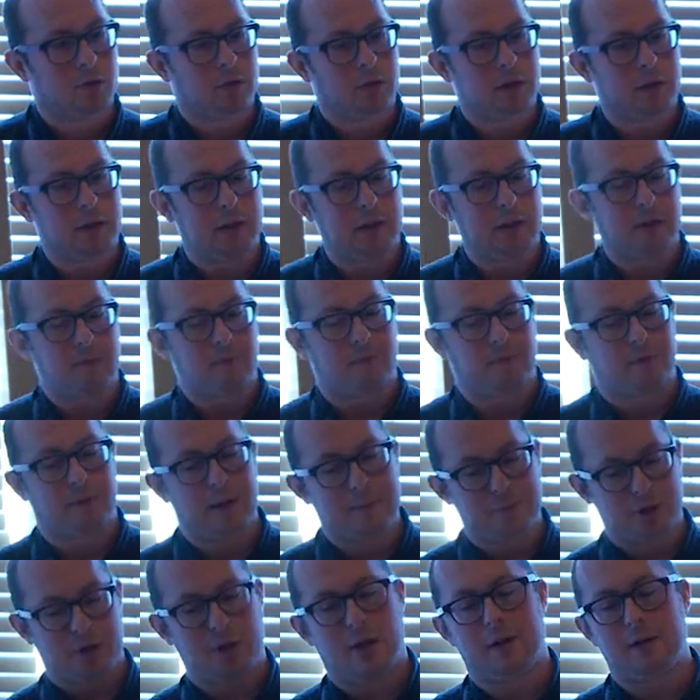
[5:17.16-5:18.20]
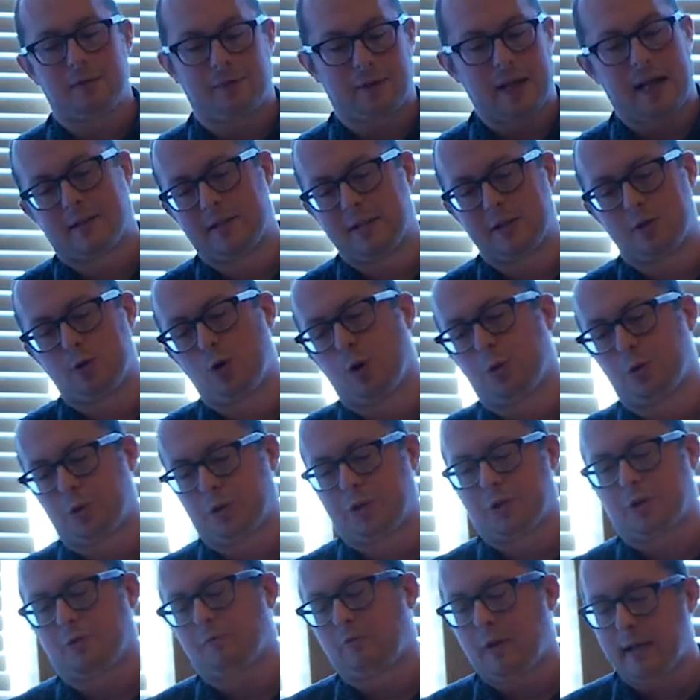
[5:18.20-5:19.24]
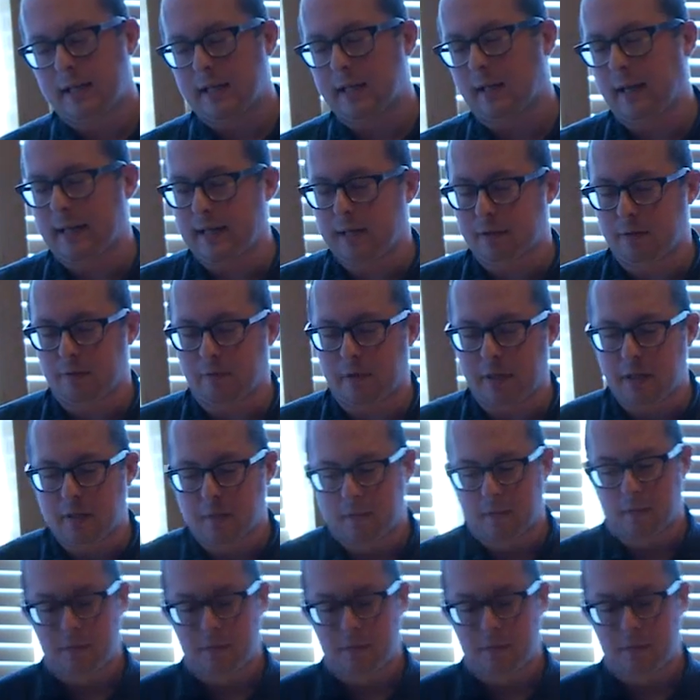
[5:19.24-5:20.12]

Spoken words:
The flip side of that is not just the regulatory